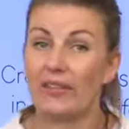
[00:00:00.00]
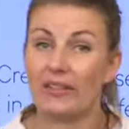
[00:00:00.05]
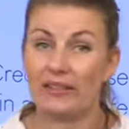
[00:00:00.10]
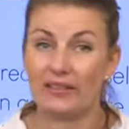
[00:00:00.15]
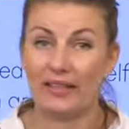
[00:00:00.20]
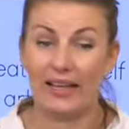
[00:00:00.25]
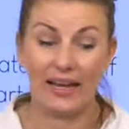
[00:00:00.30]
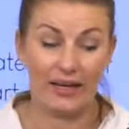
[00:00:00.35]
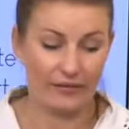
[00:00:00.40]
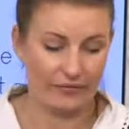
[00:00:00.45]

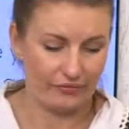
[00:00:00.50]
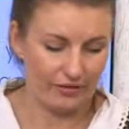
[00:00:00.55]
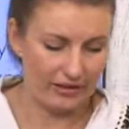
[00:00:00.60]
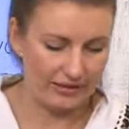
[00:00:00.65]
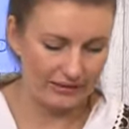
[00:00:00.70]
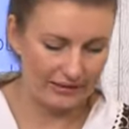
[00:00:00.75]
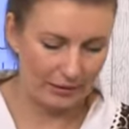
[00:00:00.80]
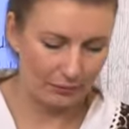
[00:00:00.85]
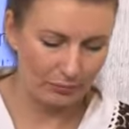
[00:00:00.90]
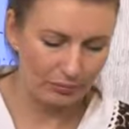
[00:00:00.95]
this live
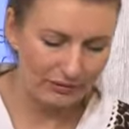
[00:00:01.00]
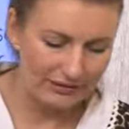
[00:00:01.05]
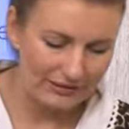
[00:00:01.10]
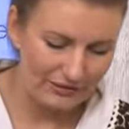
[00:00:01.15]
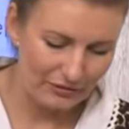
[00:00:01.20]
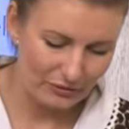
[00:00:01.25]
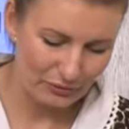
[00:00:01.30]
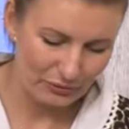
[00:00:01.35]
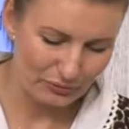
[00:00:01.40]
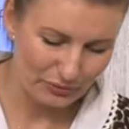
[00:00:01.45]
right now,
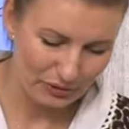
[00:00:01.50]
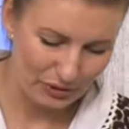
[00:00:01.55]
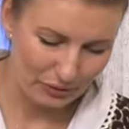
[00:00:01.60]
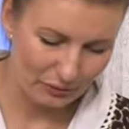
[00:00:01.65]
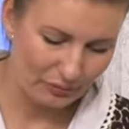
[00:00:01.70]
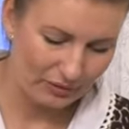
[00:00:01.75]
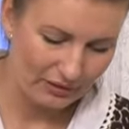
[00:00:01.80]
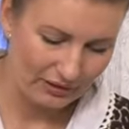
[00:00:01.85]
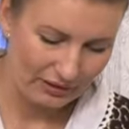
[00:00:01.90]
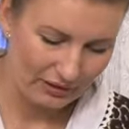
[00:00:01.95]
please do
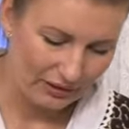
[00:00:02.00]
so.